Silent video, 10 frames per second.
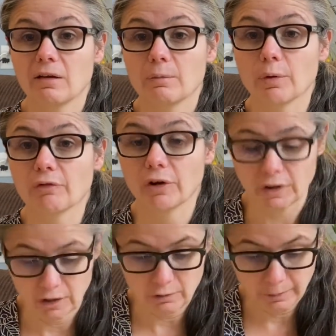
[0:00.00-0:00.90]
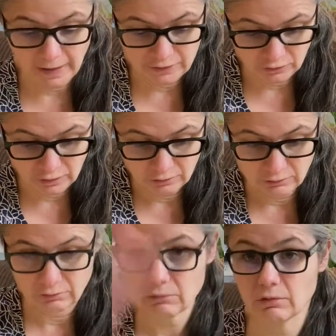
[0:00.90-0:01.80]
portfolio binder,
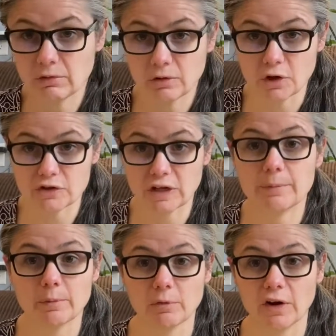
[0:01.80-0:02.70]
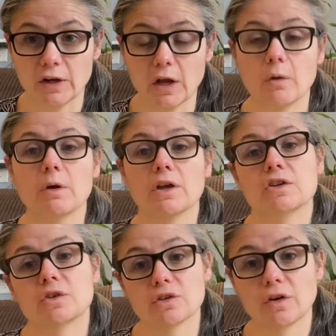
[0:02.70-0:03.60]
close it up, and we're ready to go.
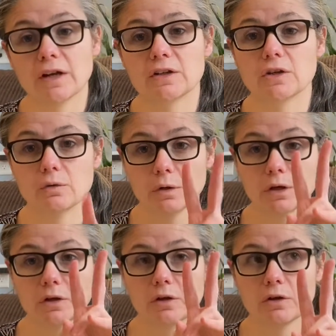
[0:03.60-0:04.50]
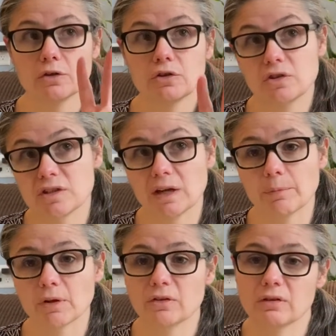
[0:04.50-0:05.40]
So I try to do two
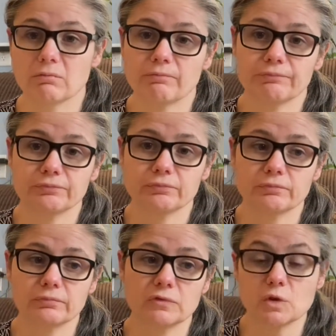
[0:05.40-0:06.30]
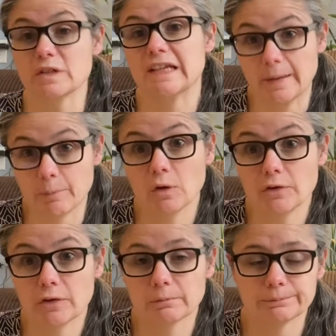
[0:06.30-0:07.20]
samples, two
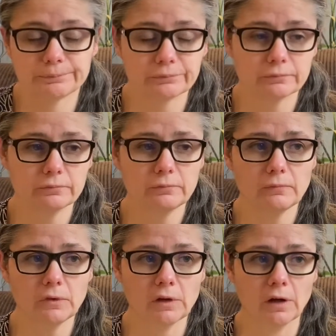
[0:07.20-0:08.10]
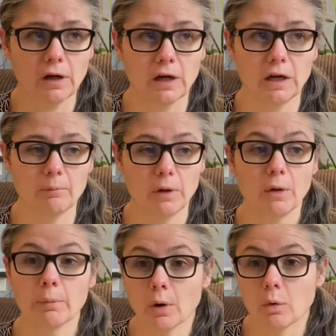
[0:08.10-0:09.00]
examples um,
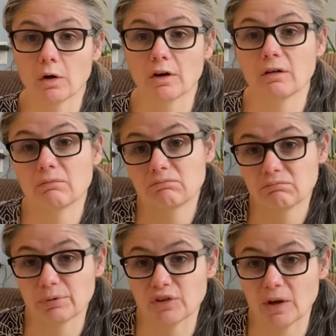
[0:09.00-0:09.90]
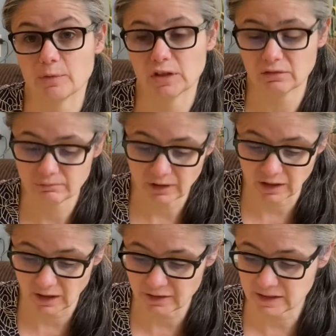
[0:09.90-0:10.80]
per quarter per subject.
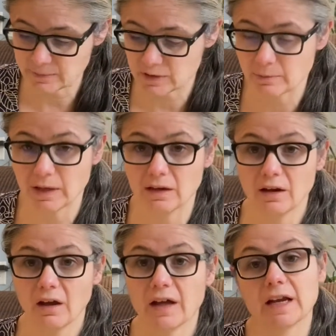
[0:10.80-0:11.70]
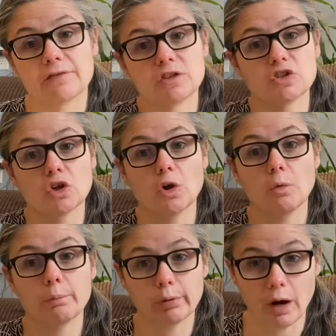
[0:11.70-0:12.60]
And that seems to be enough to show
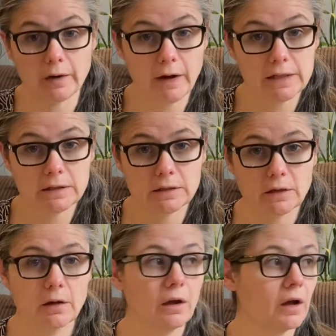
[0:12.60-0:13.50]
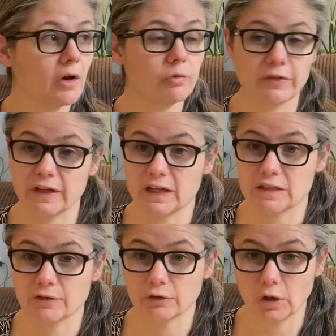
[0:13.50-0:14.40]
progress of what the kids
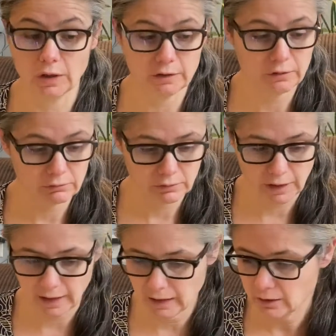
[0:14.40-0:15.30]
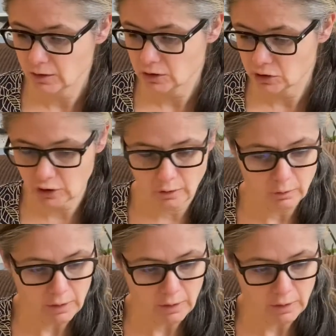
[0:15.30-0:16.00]
have learned. Okay, so